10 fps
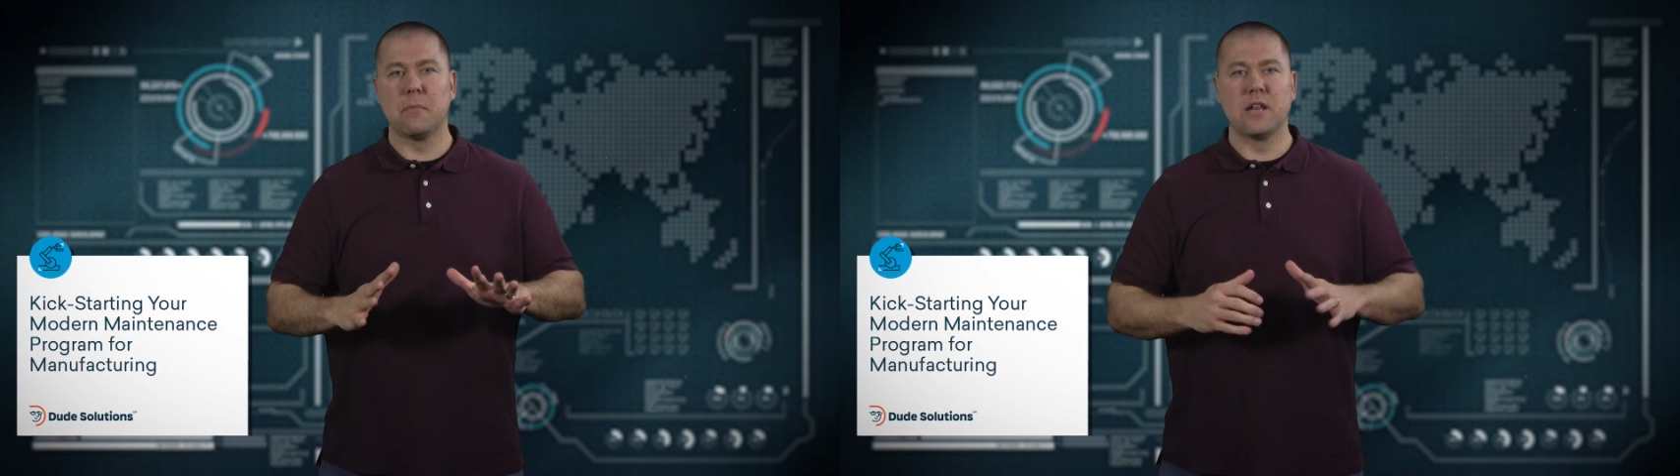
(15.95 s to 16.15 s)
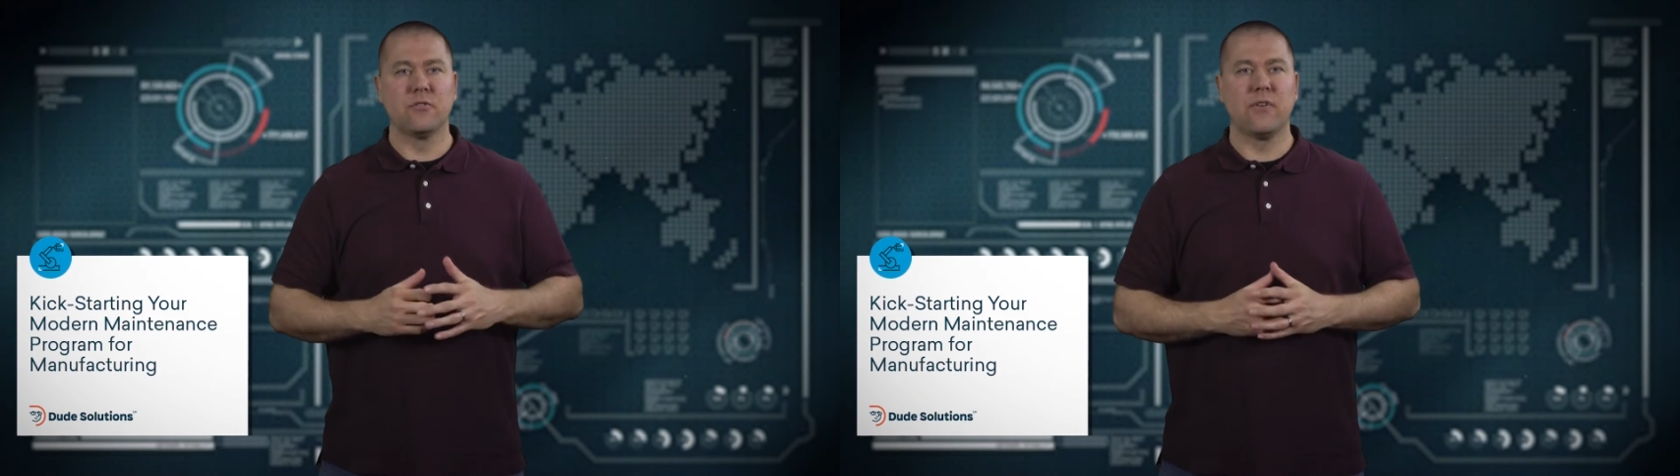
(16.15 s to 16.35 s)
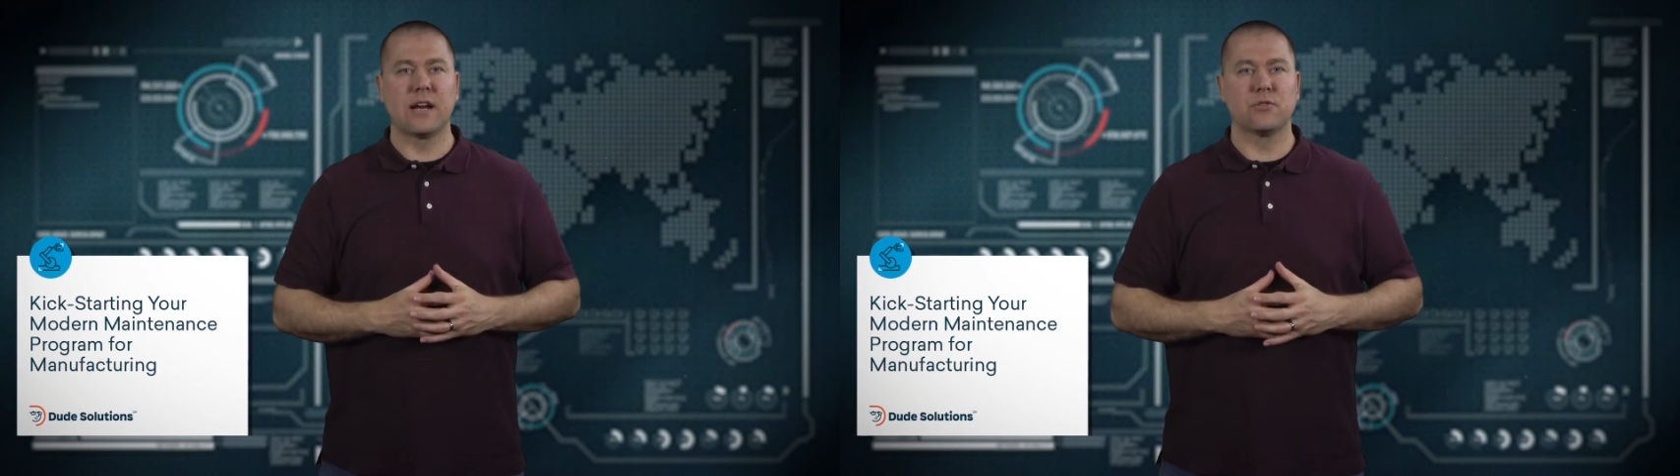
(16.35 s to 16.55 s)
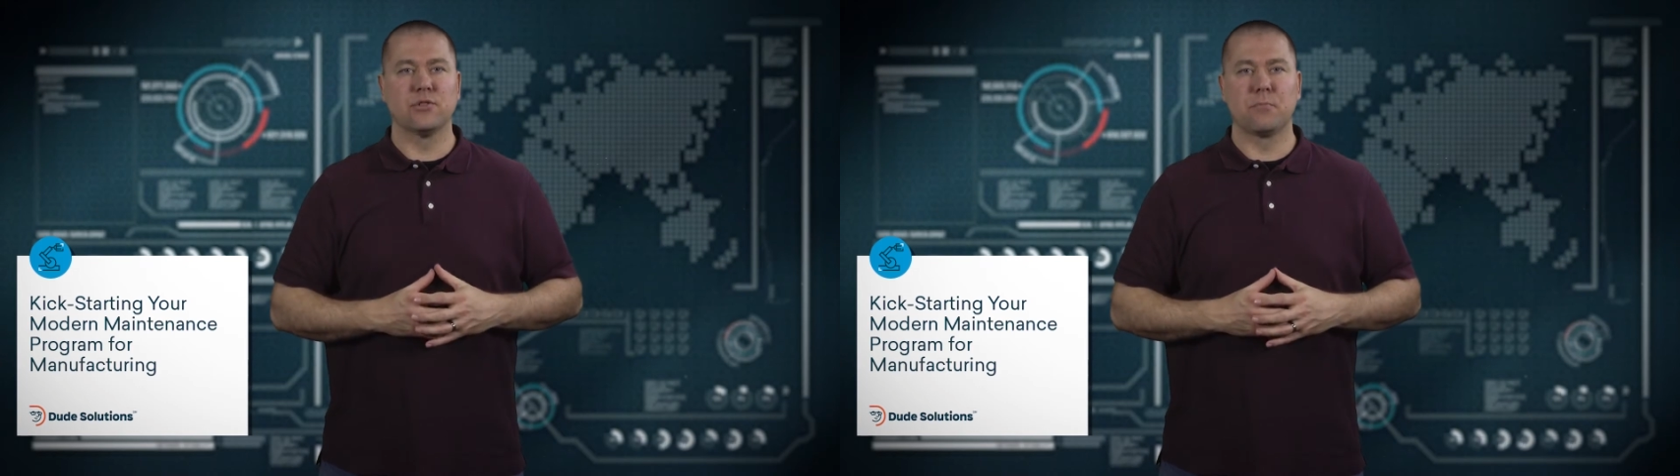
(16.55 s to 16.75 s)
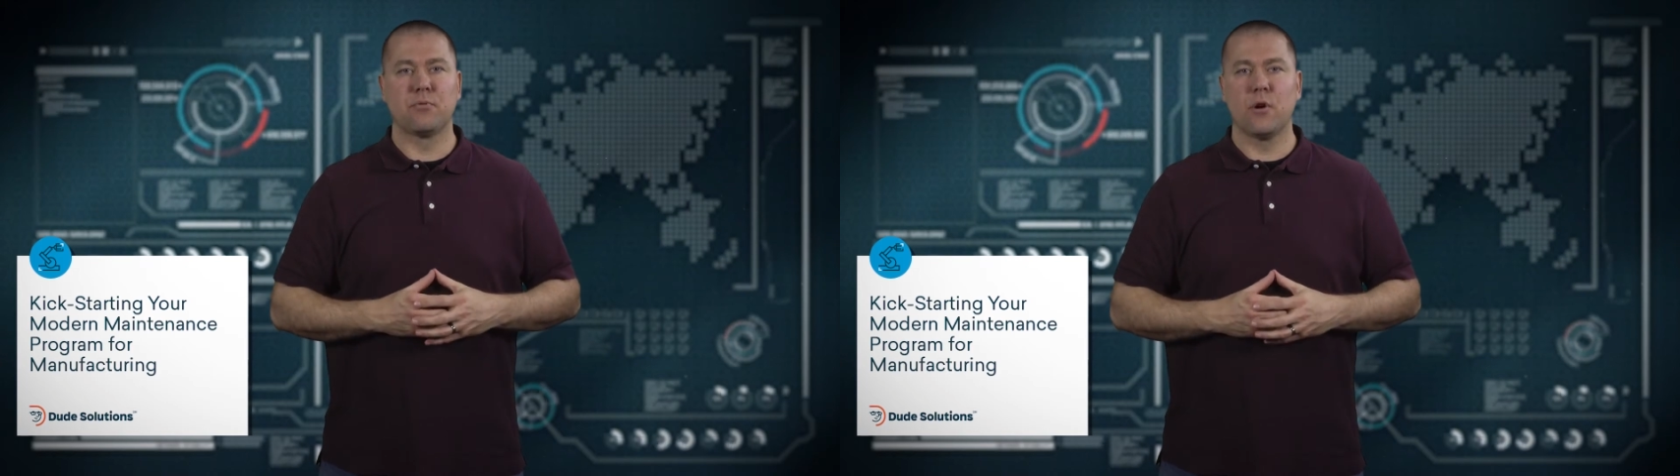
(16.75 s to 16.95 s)

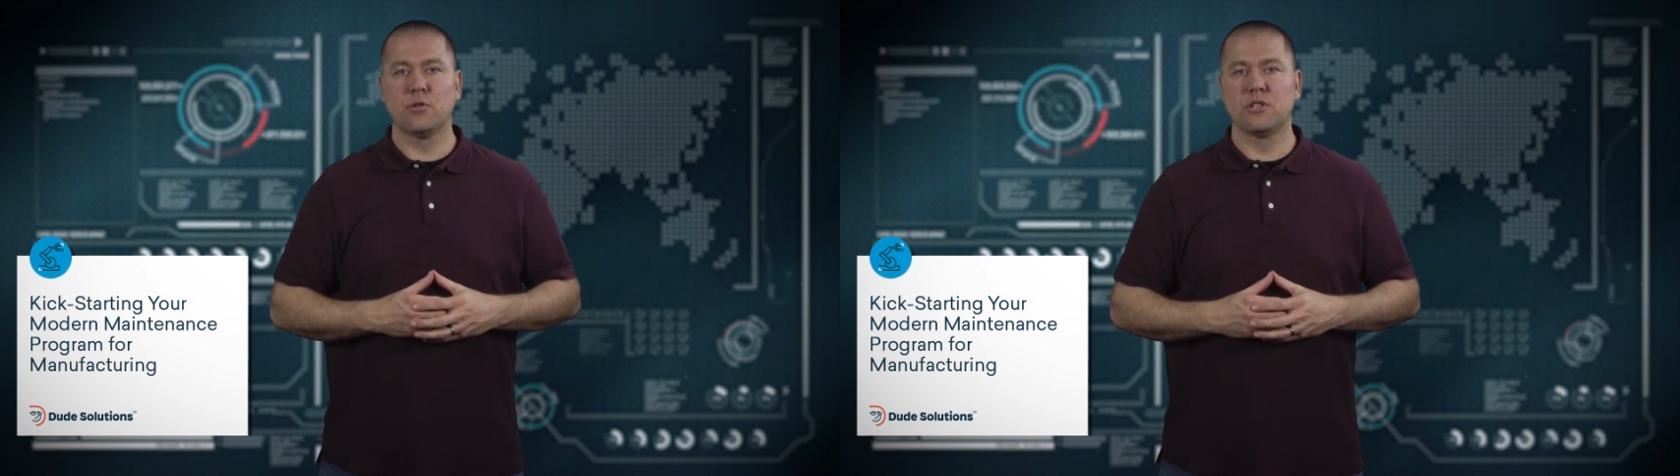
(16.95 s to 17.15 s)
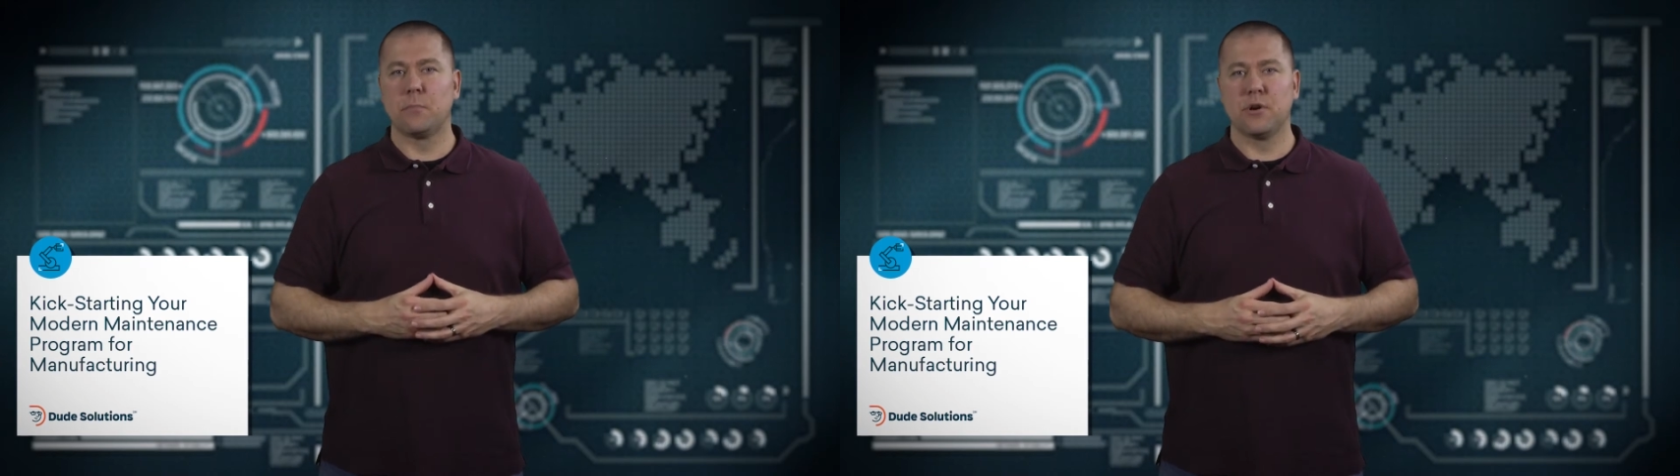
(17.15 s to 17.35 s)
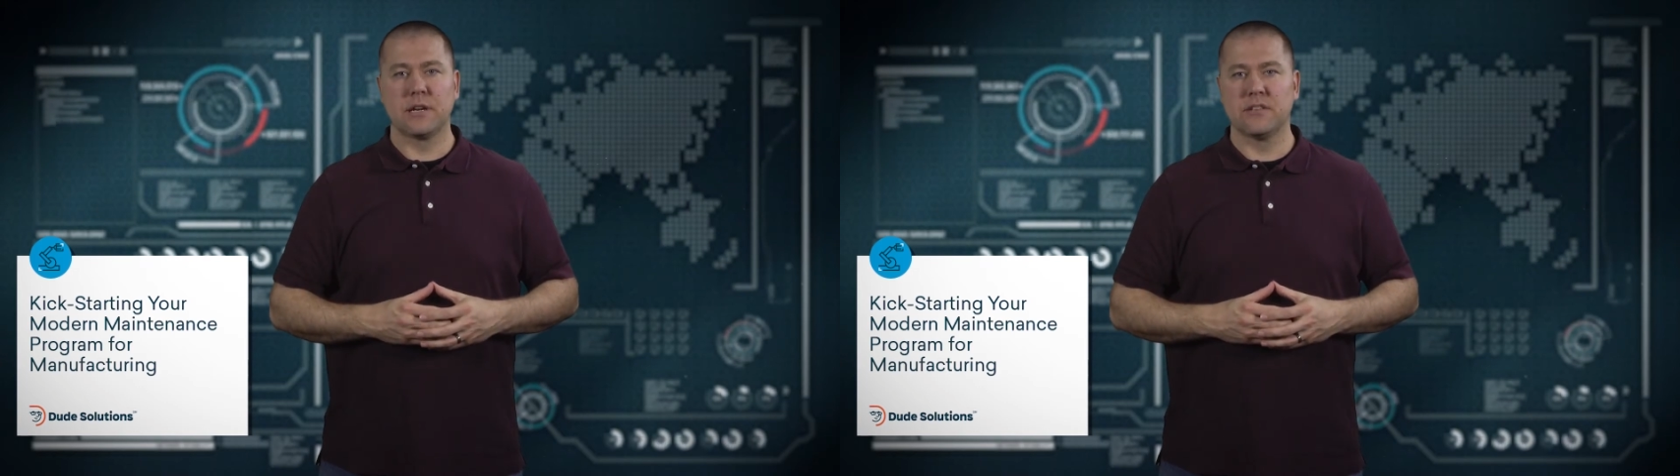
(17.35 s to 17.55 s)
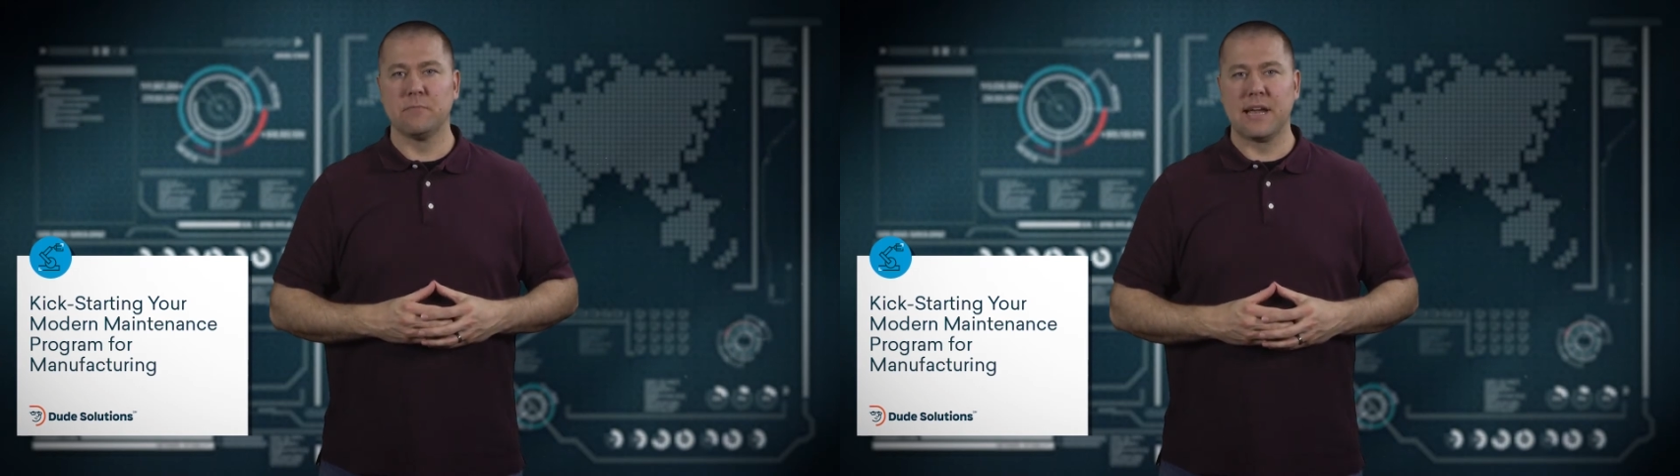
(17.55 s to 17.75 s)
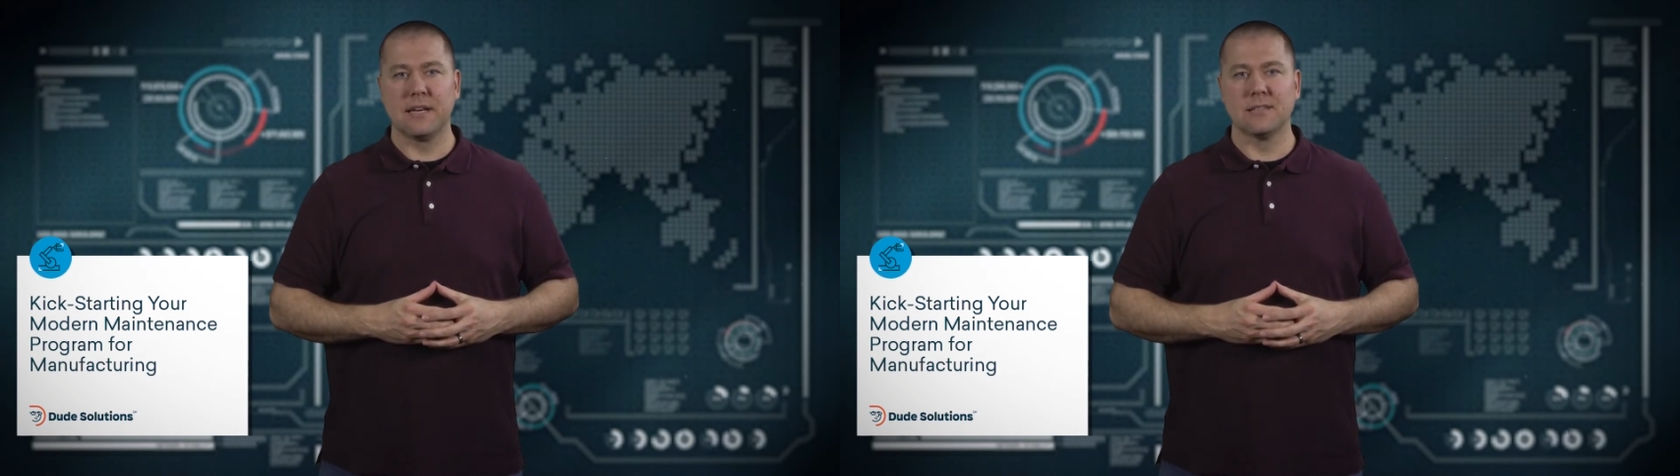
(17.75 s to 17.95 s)
manufacturer's approach to predictive
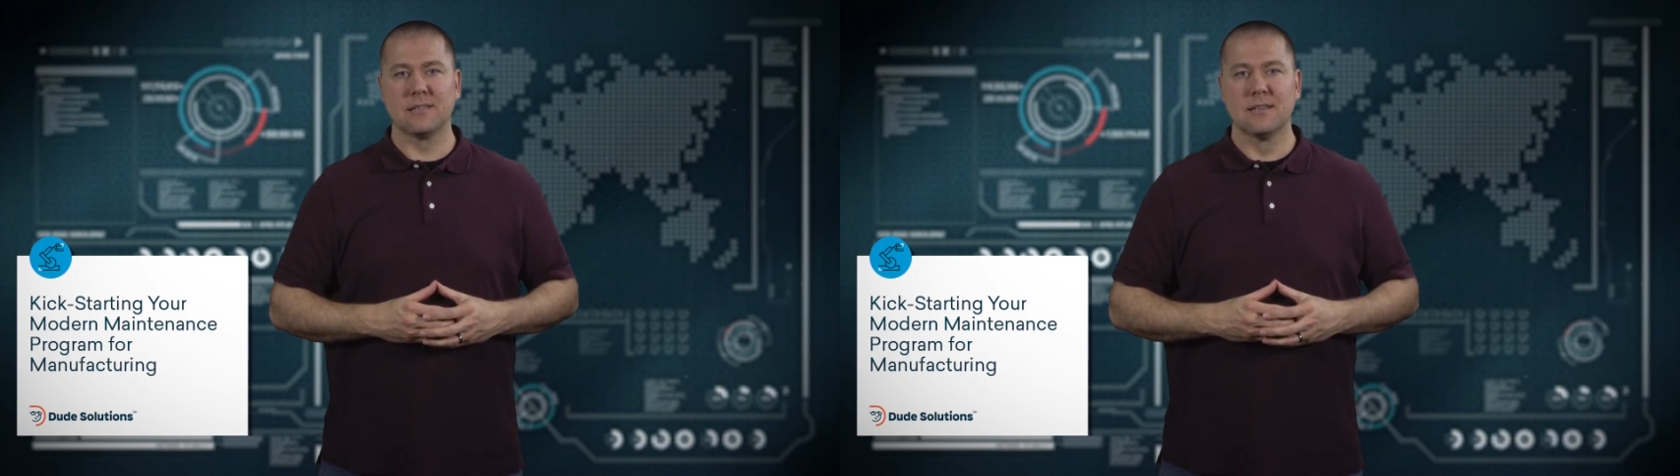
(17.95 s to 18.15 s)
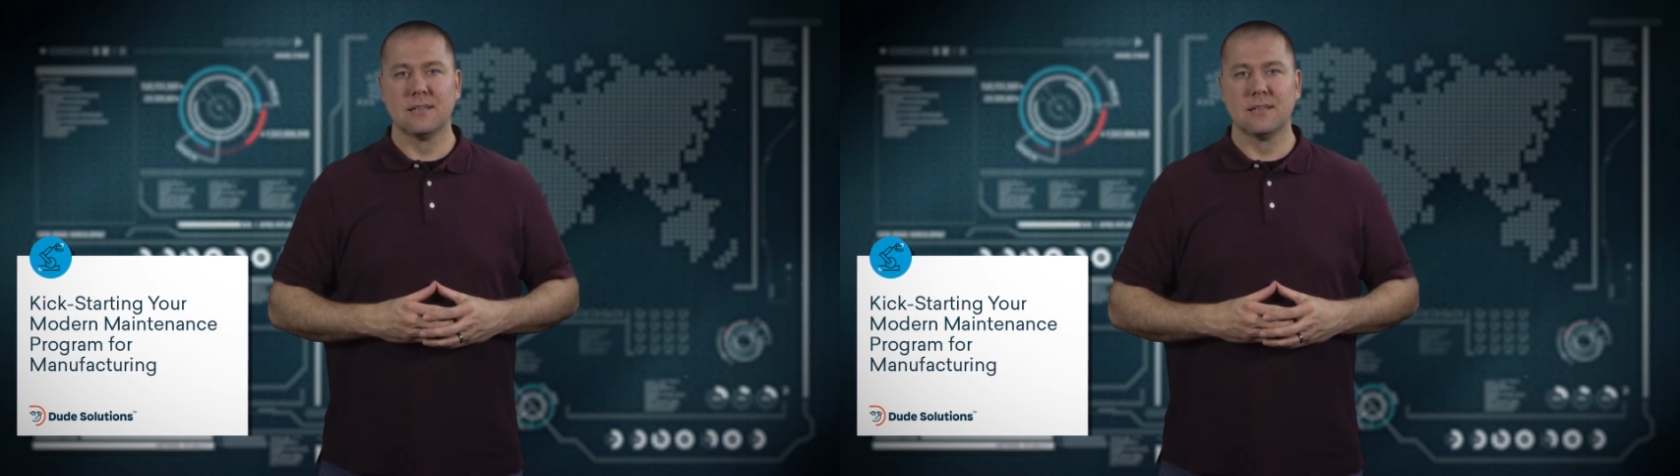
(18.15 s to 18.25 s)
maintenance.